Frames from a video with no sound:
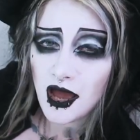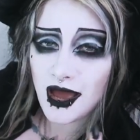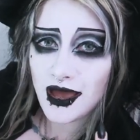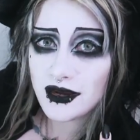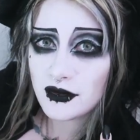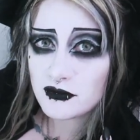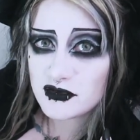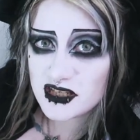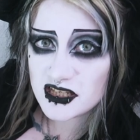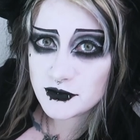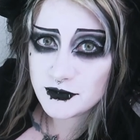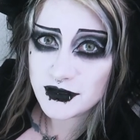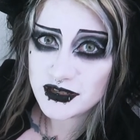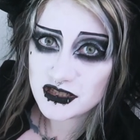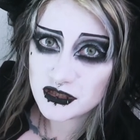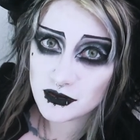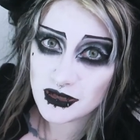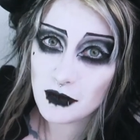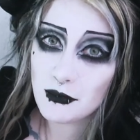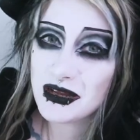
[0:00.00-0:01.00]
And it was
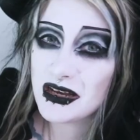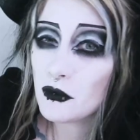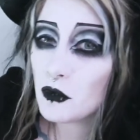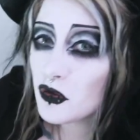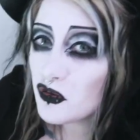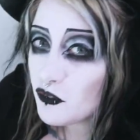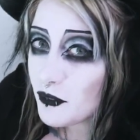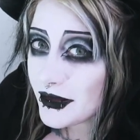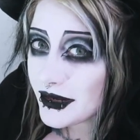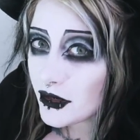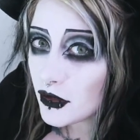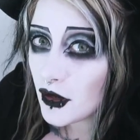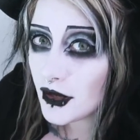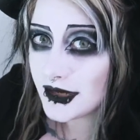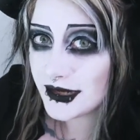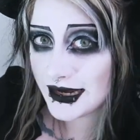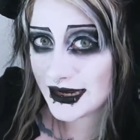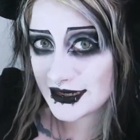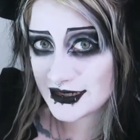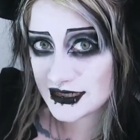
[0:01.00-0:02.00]
especially, I mean, it would have been a lot
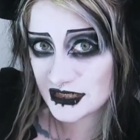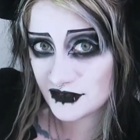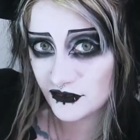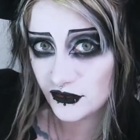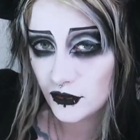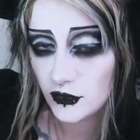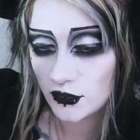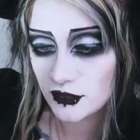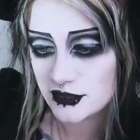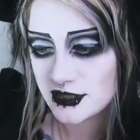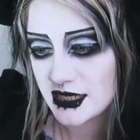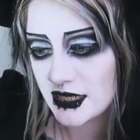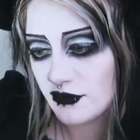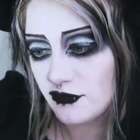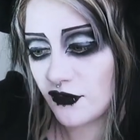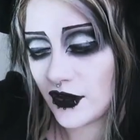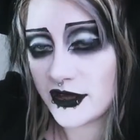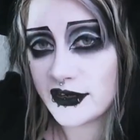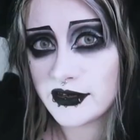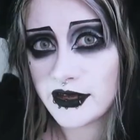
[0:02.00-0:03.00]
less difficult
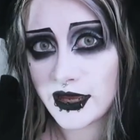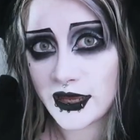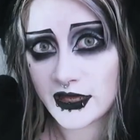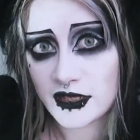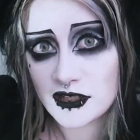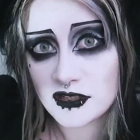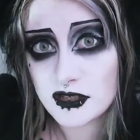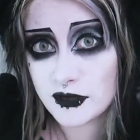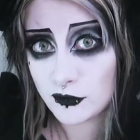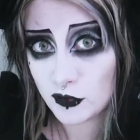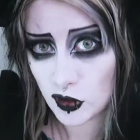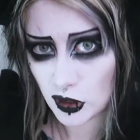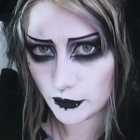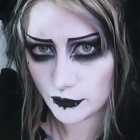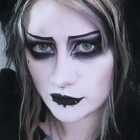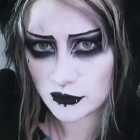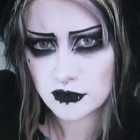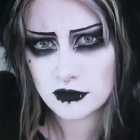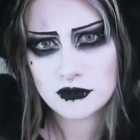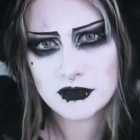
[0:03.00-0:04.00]
if I had had the
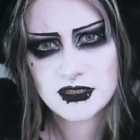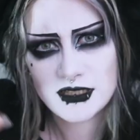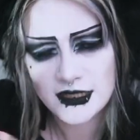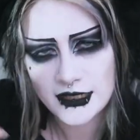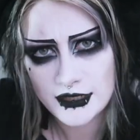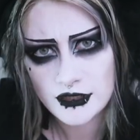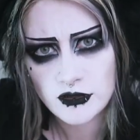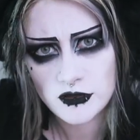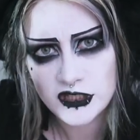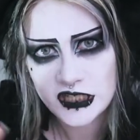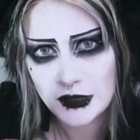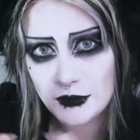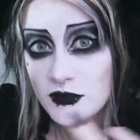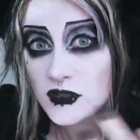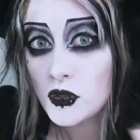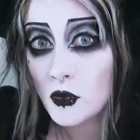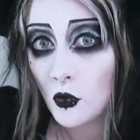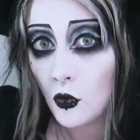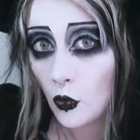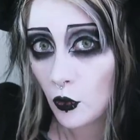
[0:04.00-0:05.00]
proper stiletto tips
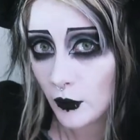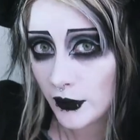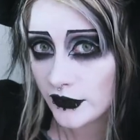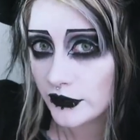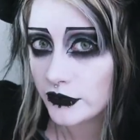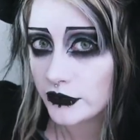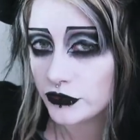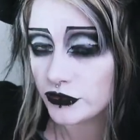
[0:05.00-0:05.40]
to already